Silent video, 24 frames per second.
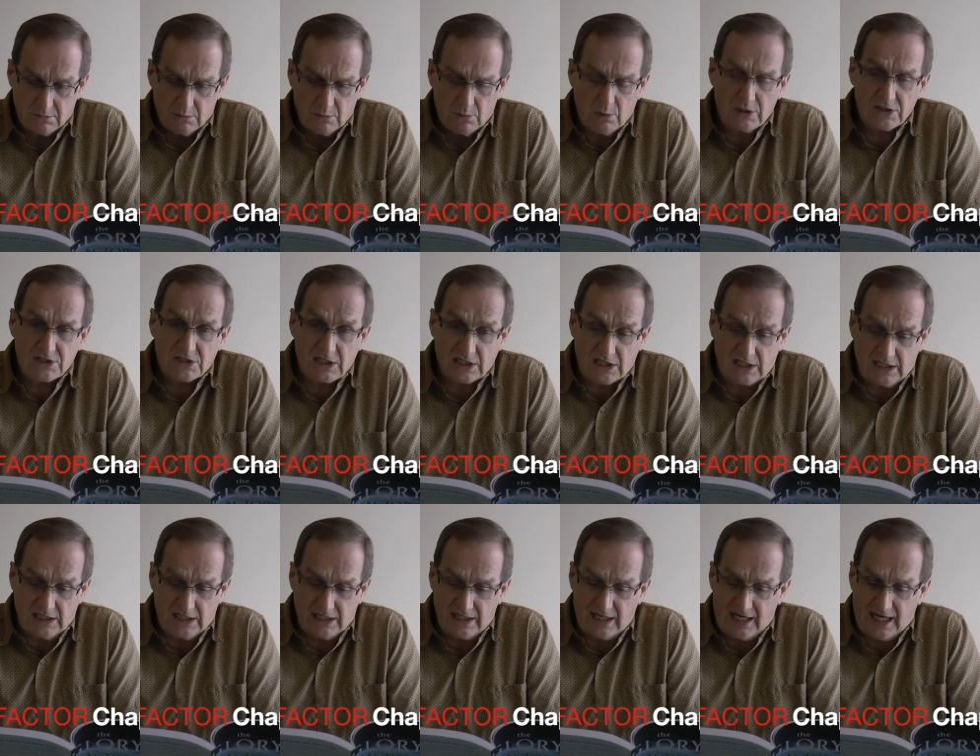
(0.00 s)
Once
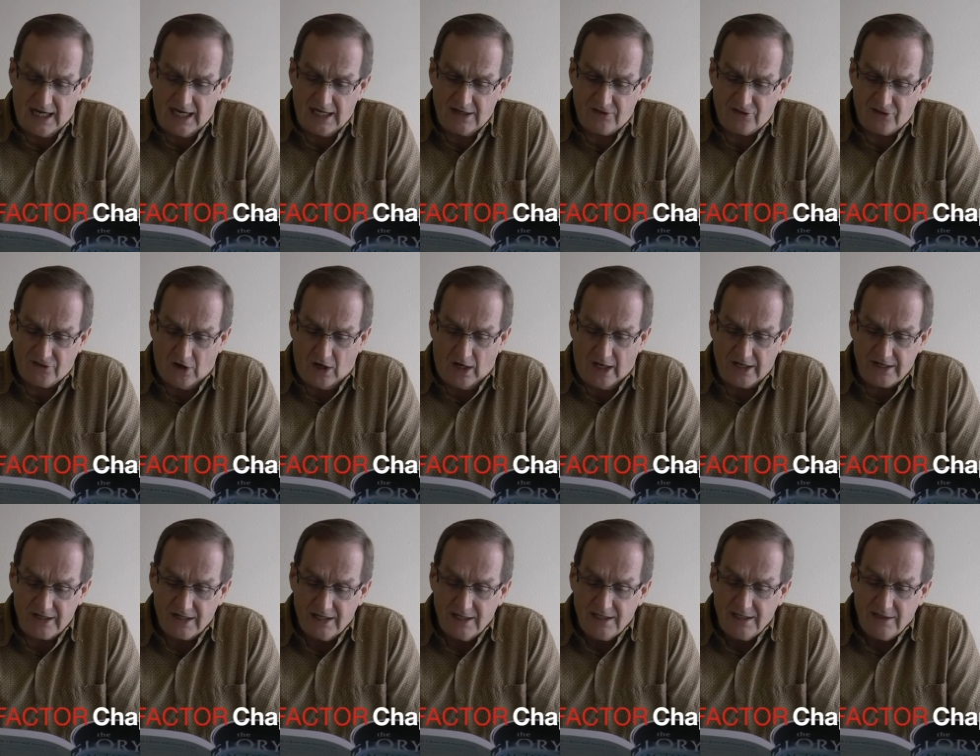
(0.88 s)
again, I
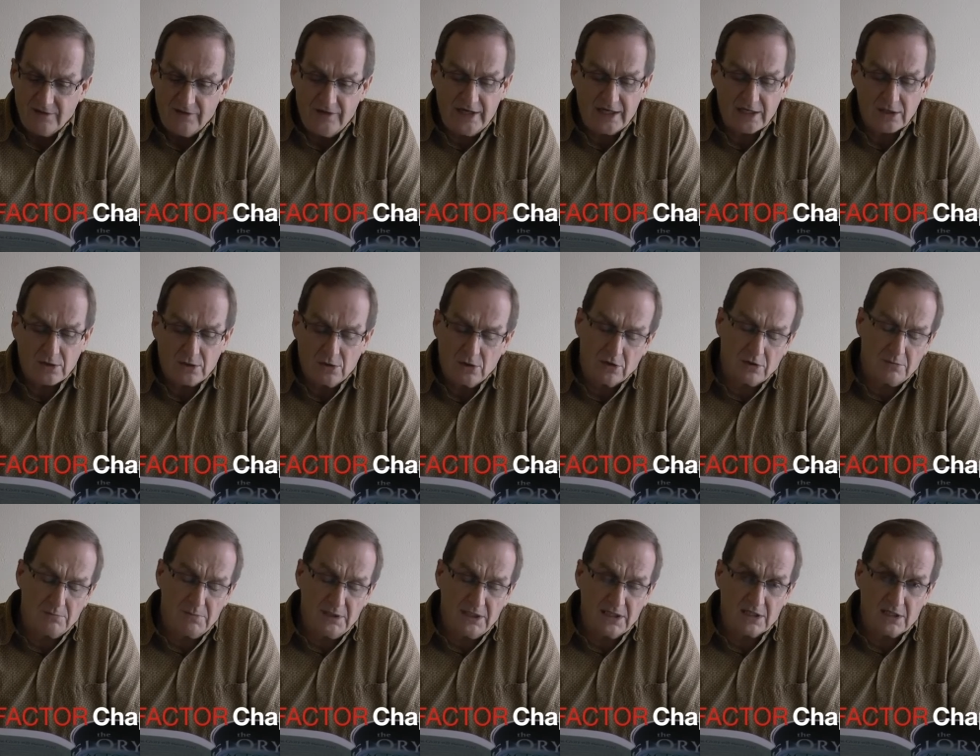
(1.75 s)
thought that
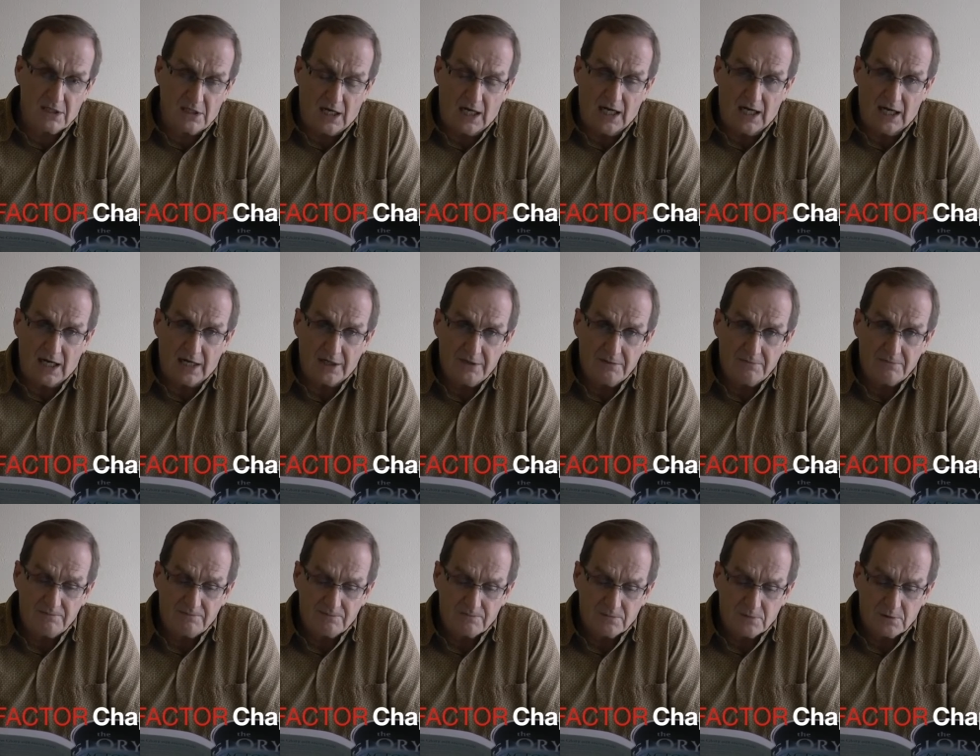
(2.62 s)
could be God
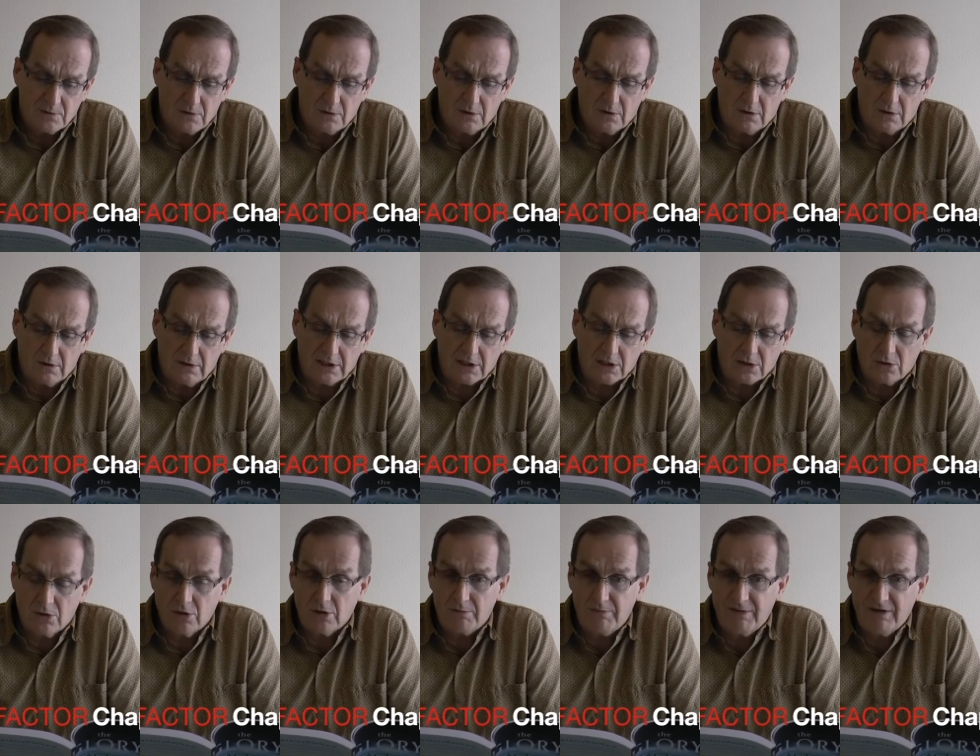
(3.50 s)
or it
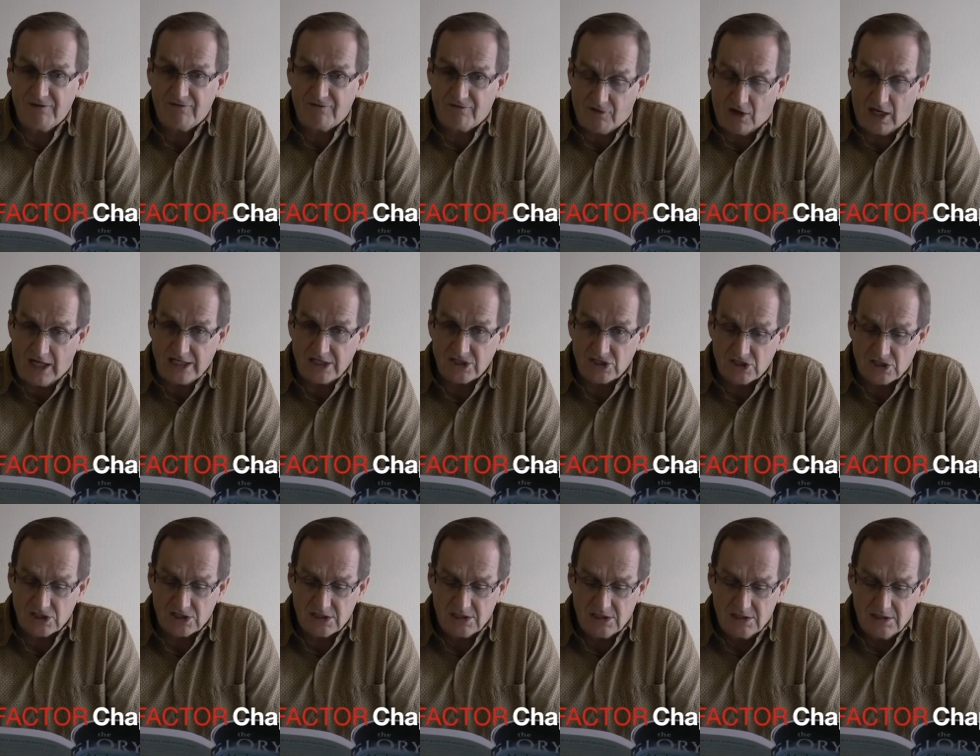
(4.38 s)
could be
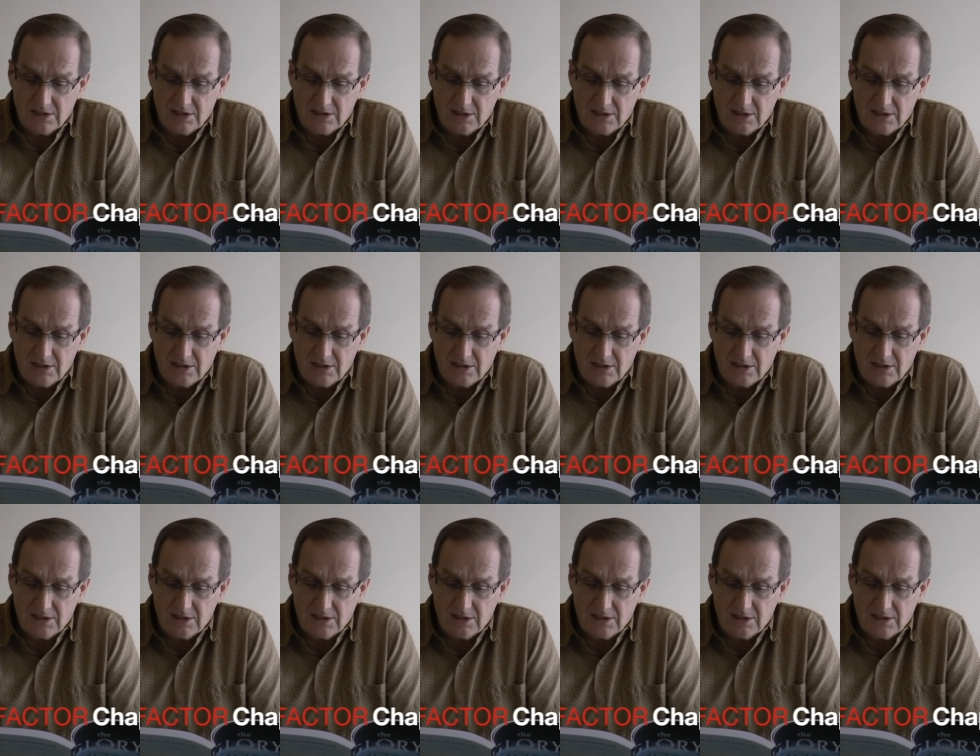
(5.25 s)
flesh.